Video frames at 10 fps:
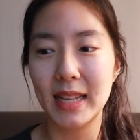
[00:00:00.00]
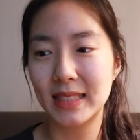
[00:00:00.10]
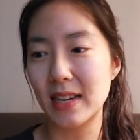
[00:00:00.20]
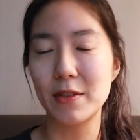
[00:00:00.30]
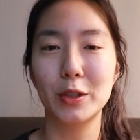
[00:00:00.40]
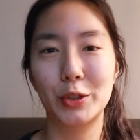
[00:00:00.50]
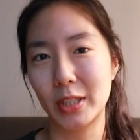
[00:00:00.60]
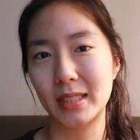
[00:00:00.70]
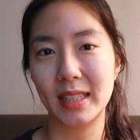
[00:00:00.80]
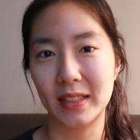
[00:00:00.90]
It's never
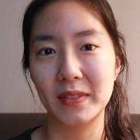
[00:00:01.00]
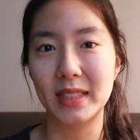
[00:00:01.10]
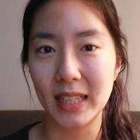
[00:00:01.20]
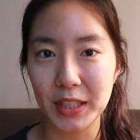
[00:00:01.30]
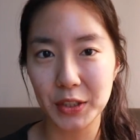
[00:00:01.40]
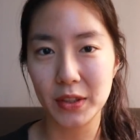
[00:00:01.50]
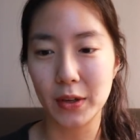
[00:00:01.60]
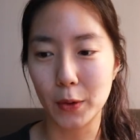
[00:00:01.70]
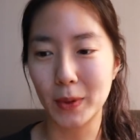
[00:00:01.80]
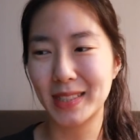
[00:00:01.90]
just the invitation.
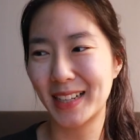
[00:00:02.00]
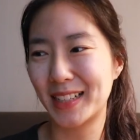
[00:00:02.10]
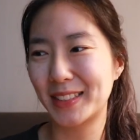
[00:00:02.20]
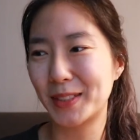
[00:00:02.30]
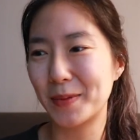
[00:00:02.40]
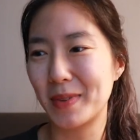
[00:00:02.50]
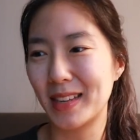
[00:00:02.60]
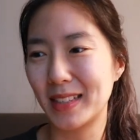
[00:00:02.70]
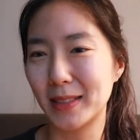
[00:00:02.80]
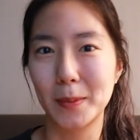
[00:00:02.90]
There always has to
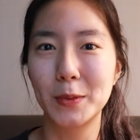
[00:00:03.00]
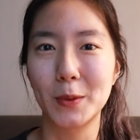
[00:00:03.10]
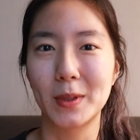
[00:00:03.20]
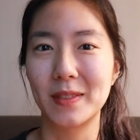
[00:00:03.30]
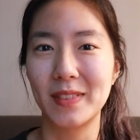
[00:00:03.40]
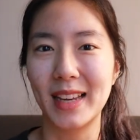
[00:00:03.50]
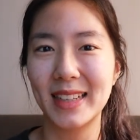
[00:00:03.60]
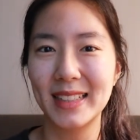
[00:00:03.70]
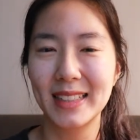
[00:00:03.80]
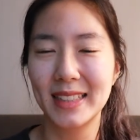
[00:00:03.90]
be some sort of
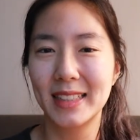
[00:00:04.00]
like